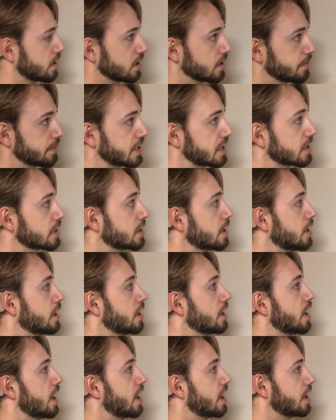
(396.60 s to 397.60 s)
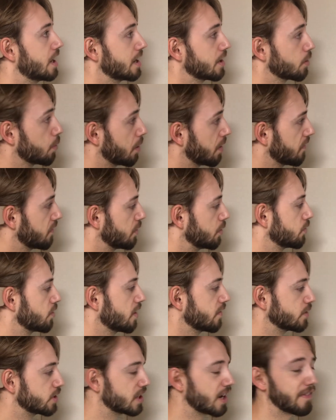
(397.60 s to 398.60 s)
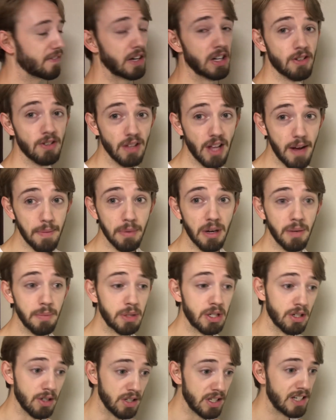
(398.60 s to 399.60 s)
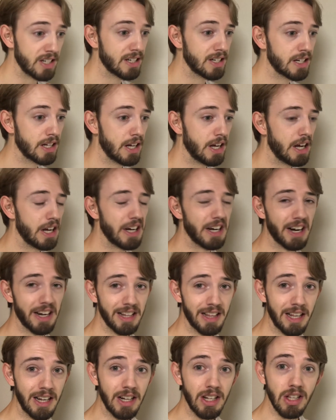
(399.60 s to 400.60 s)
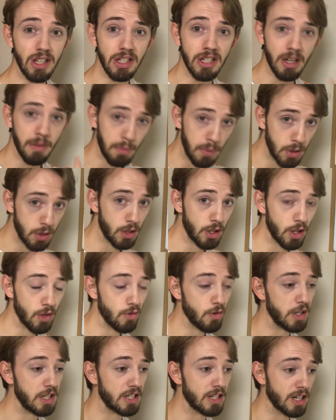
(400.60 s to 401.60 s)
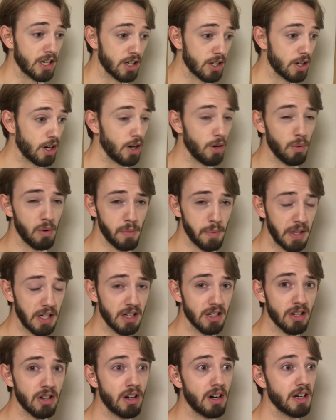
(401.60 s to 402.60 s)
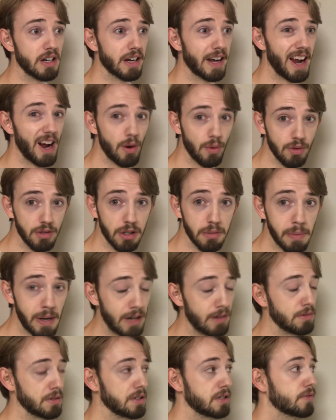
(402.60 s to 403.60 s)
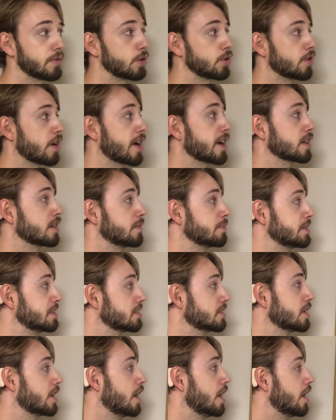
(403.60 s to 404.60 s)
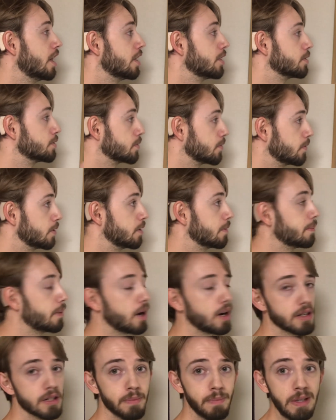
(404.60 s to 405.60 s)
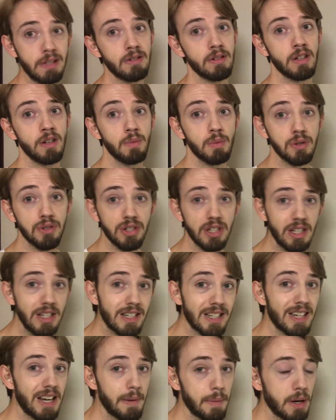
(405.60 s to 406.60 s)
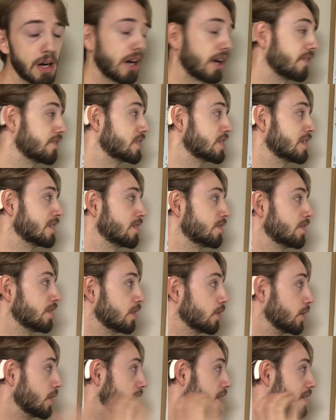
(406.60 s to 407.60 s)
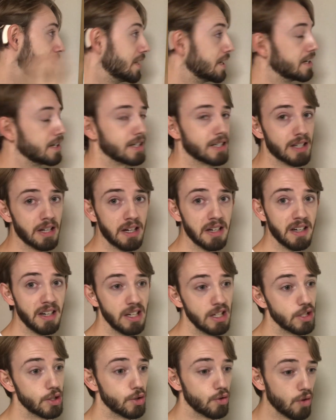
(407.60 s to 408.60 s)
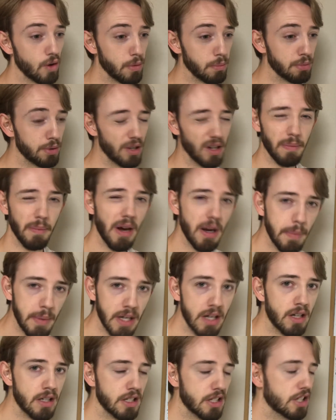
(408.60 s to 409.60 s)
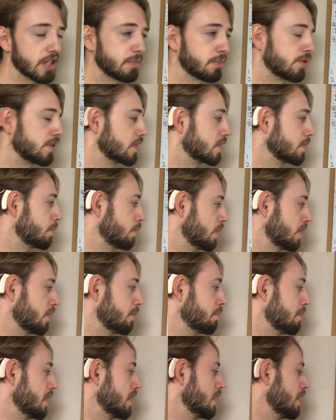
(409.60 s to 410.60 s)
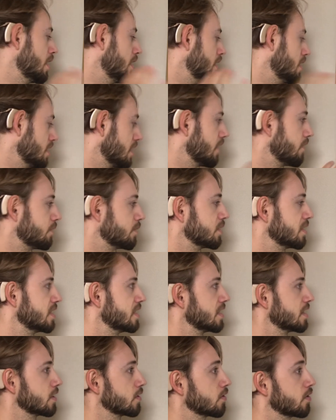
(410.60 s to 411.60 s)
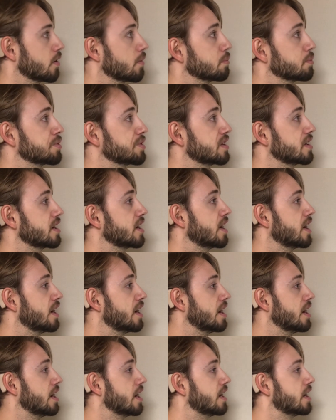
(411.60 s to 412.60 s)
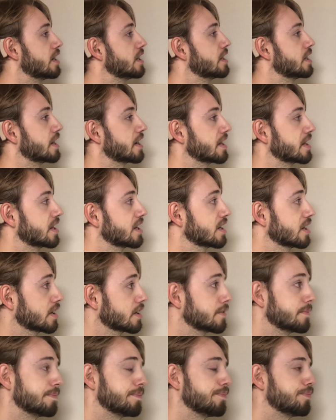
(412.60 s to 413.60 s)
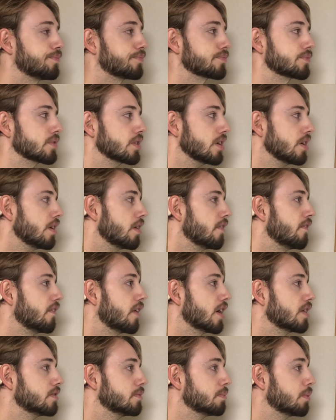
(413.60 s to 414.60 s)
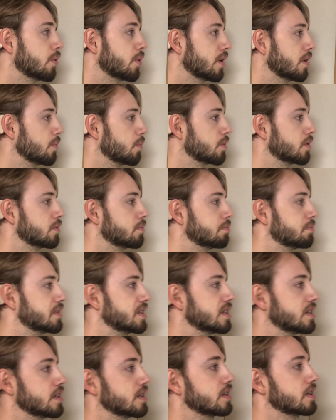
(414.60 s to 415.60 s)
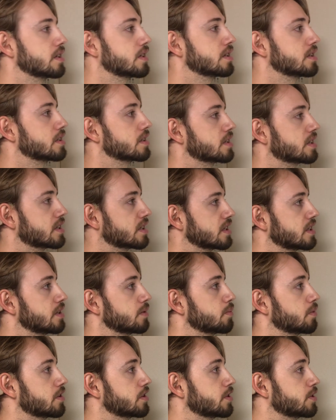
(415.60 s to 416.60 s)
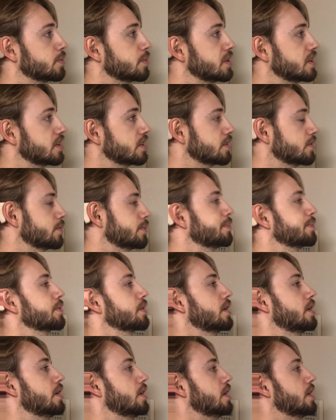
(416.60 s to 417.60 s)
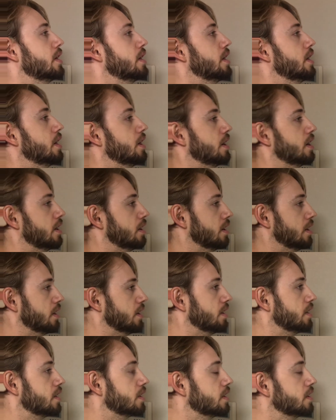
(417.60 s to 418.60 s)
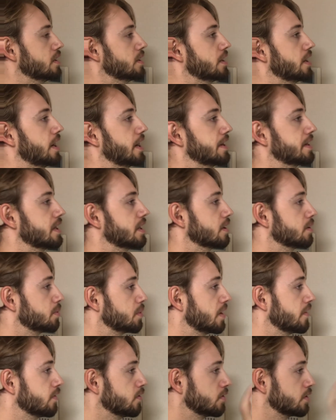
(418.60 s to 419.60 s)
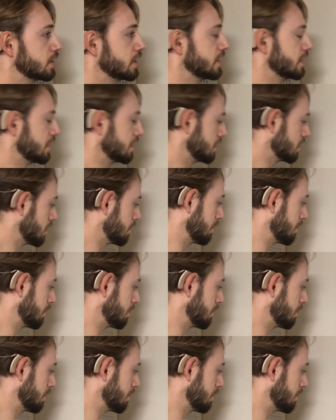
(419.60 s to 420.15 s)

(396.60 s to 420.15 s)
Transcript: limits. Quite a few drivers having their lap times deleted, and I think similar to the race in Qatar when we saw countless penalties for track limits, there's a real possibility we'll see the same kind of scenario in Sunday's Grand Prix. Maybe not in the sprint tomorrow, but definitely in the Grand Prix. I think final point will be, let's see, what should we do? Oh, I think we have a really nice